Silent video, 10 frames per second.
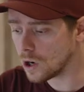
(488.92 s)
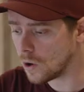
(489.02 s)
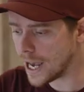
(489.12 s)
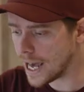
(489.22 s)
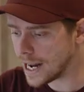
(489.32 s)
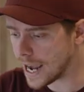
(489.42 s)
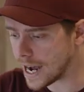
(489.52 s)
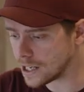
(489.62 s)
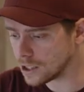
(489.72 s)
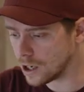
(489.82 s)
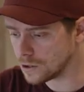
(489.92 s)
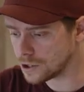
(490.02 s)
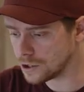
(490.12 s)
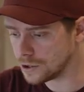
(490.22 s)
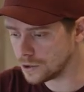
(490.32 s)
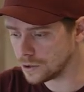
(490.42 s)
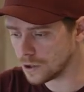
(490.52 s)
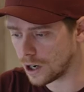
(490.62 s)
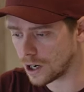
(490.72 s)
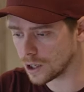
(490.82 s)
we'll go ahead and go to
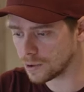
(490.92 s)
our